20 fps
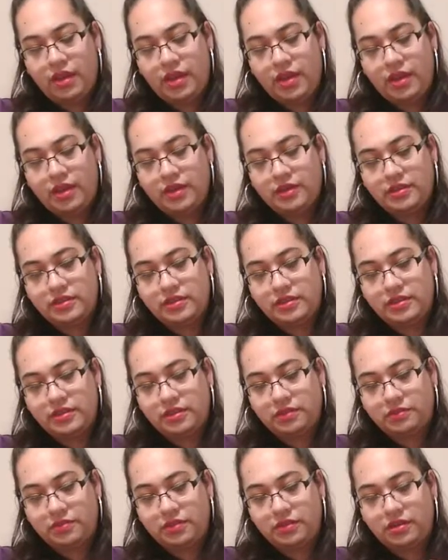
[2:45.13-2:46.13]
hand as
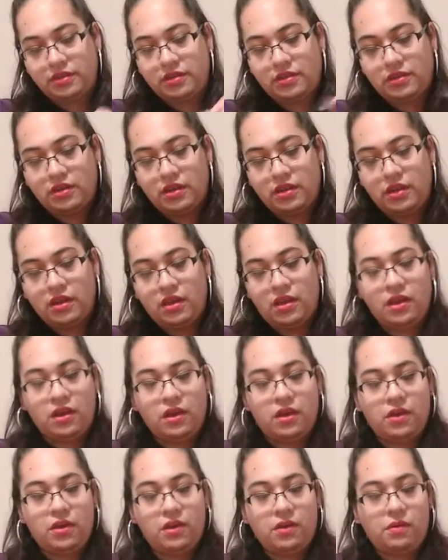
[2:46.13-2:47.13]
this one.
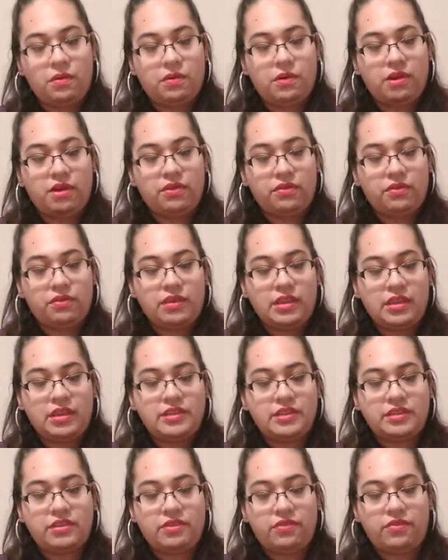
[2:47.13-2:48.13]
Oh wow, that
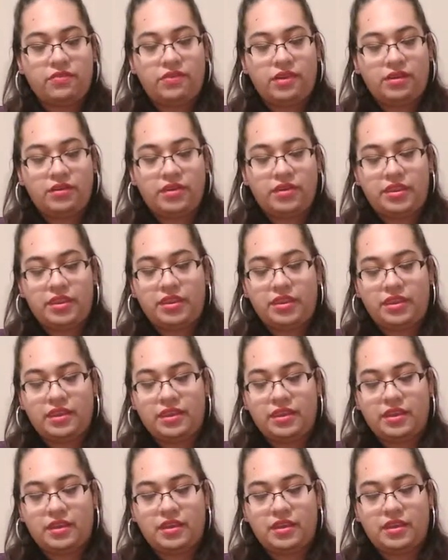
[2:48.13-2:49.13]
is very
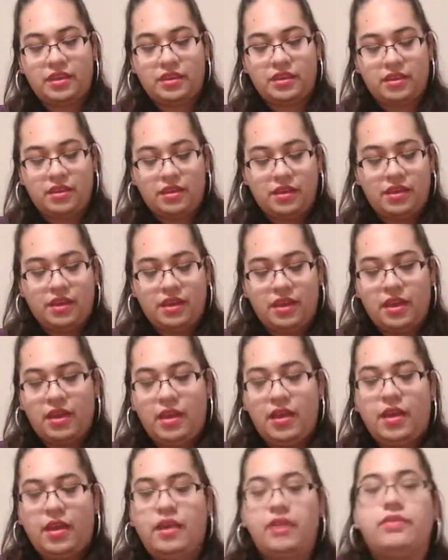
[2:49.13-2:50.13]
thick
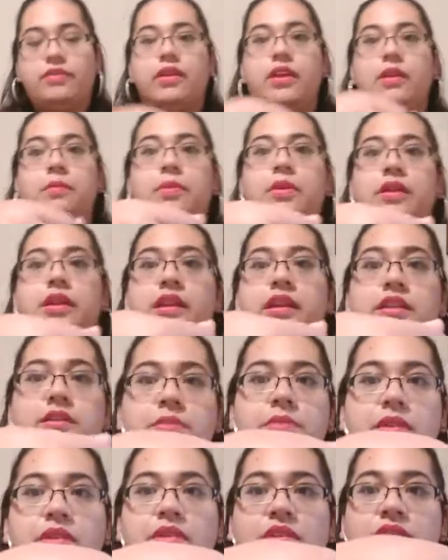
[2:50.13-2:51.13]
and very pretty
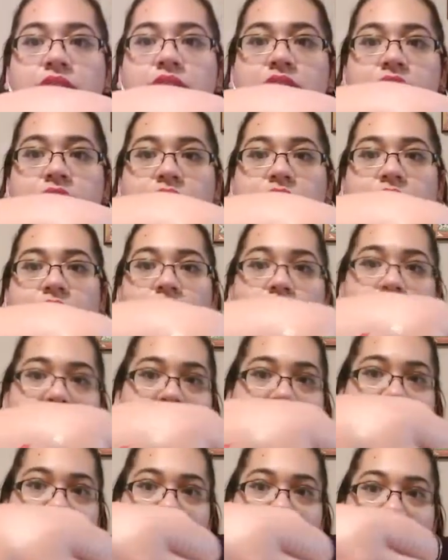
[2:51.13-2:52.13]
as well. So you can
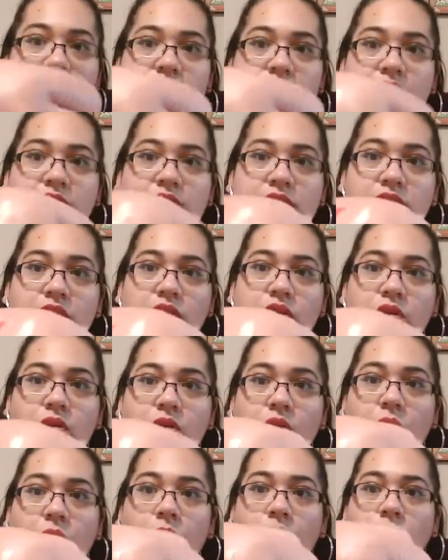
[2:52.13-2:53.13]
really see this
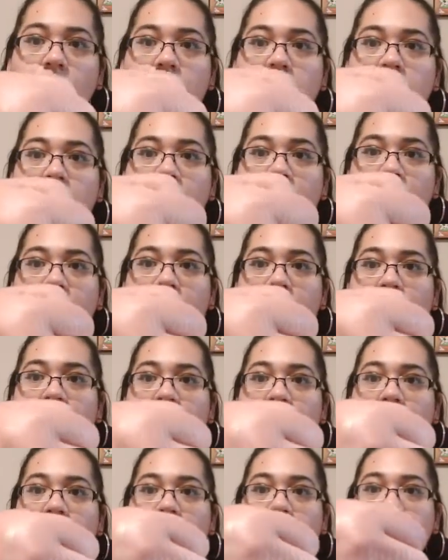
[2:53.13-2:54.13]
gold right here,
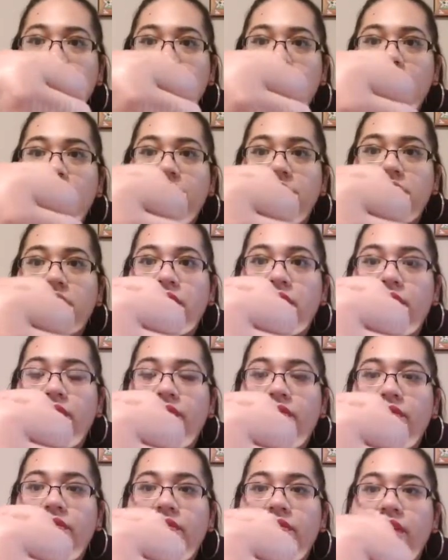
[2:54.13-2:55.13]
guys. It is
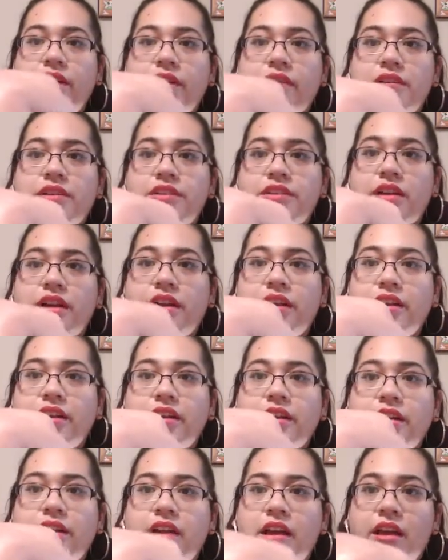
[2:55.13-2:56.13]
very
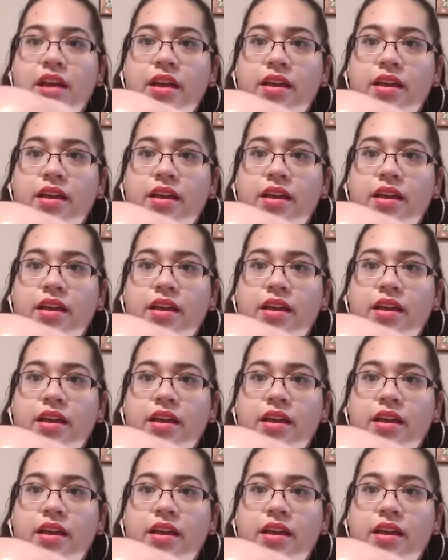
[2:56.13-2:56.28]
shiny,